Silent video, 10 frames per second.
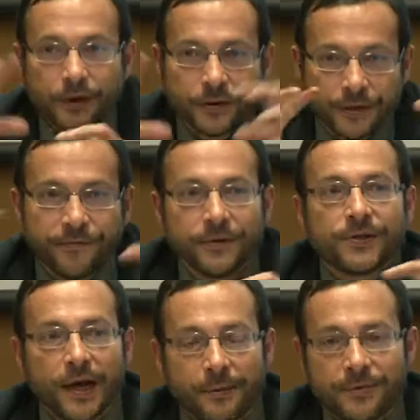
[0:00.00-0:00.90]
different
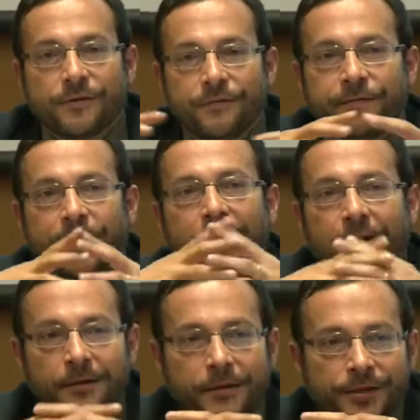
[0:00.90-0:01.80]
types of,
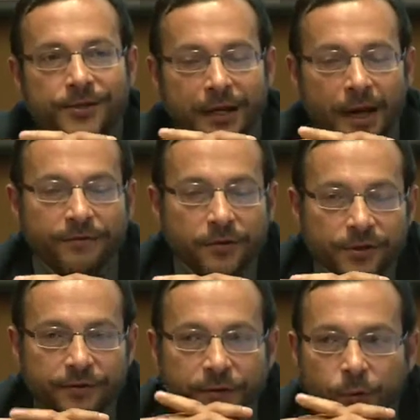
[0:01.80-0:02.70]
let's say,
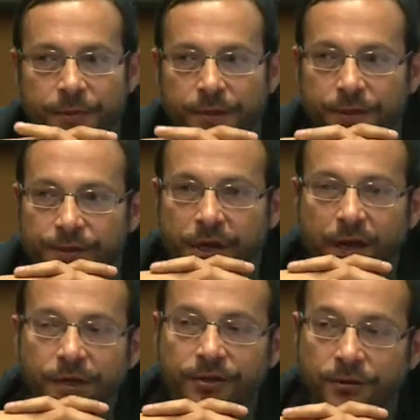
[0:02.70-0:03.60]
levels of openness.
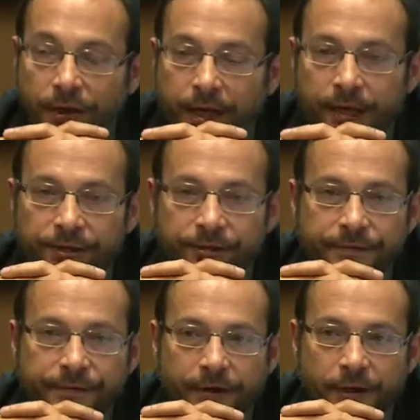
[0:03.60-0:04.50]
So in the case
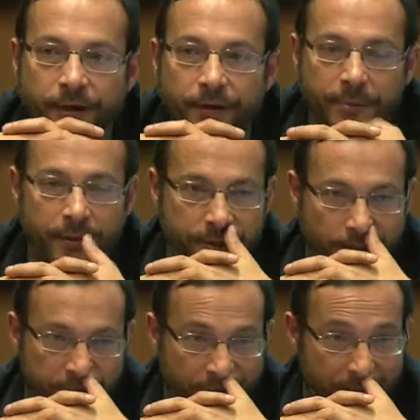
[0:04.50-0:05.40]
of the
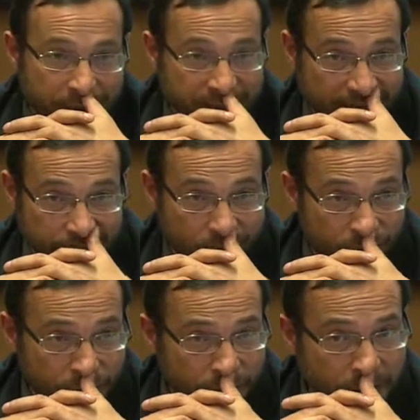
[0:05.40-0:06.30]
build-up to Habitat
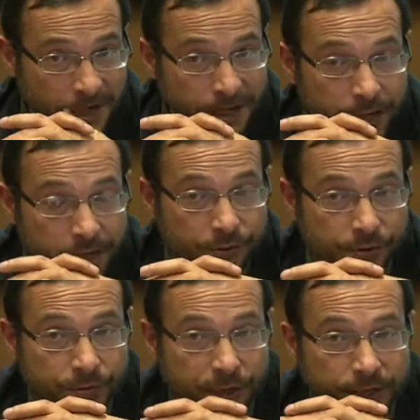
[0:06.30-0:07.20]
2, it
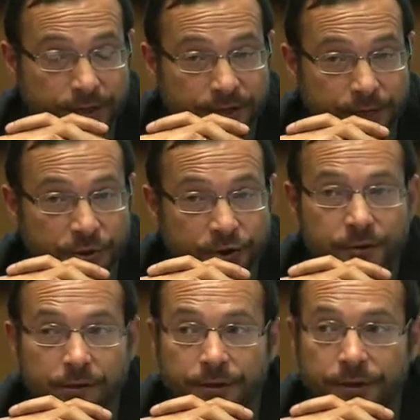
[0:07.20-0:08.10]
was really
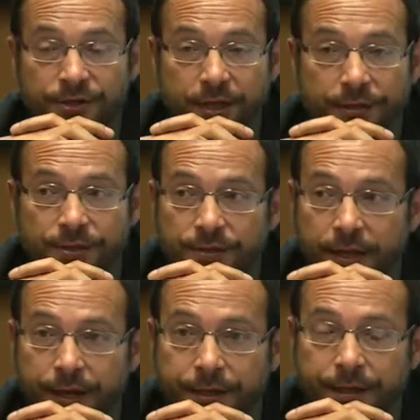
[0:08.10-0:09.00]
exceptional in the sense
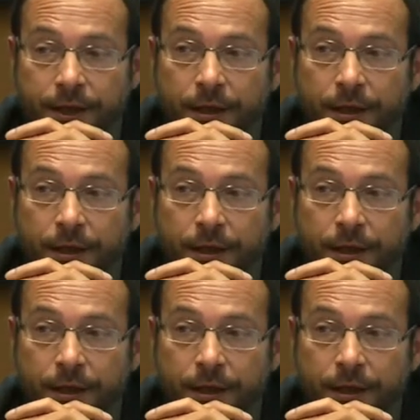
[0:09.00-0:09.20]
that